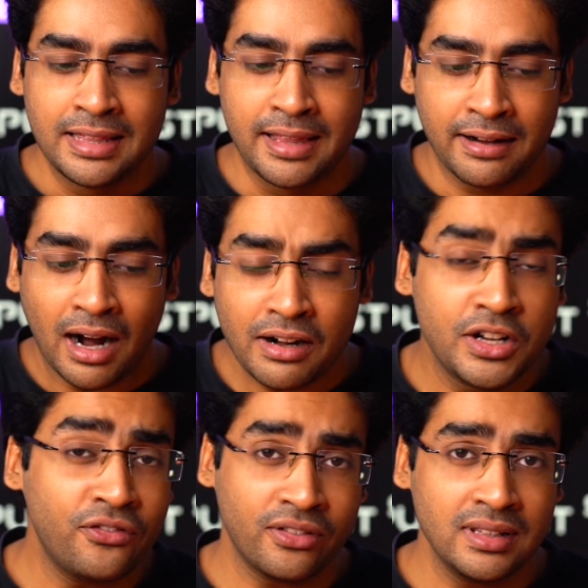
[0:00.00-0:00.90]
there are
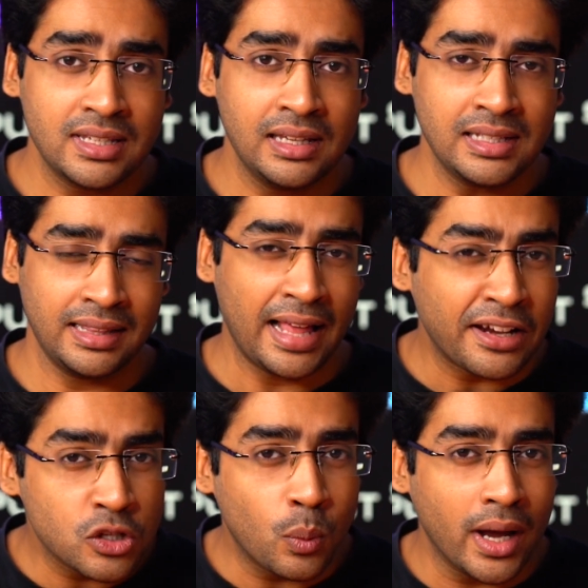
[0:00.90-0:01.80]
differences, and
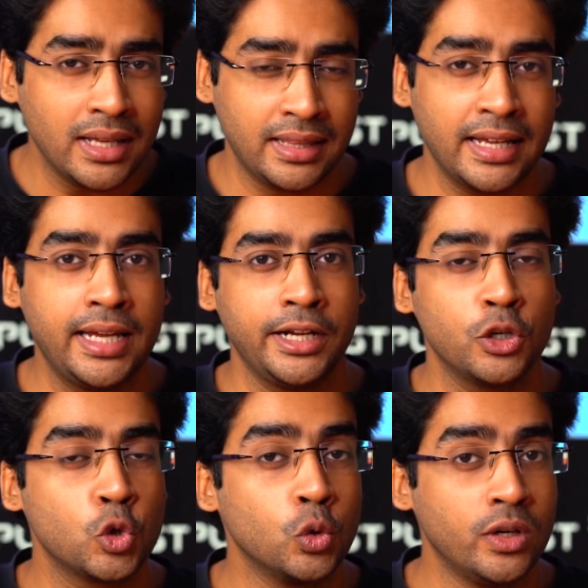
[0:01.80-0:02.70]
that is why they
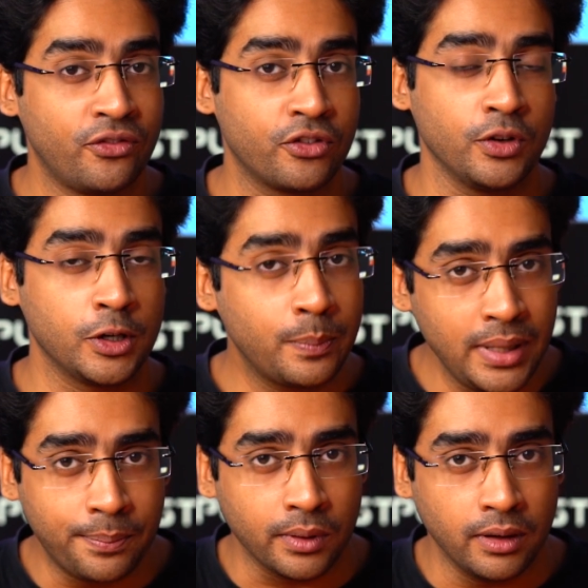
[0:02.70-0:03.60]
cater to different
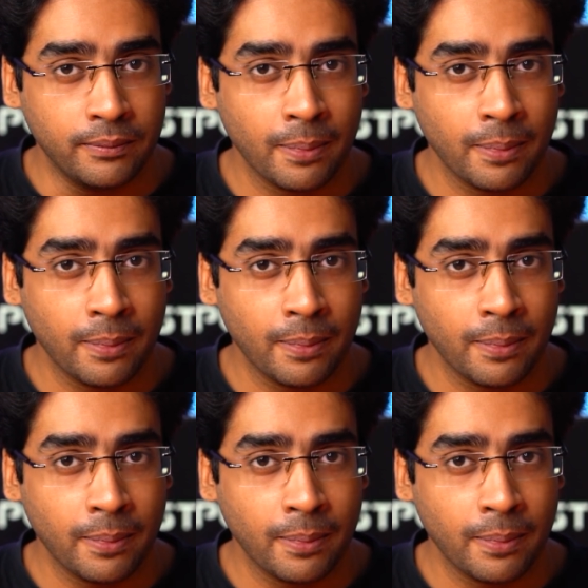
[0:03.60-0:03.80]
people.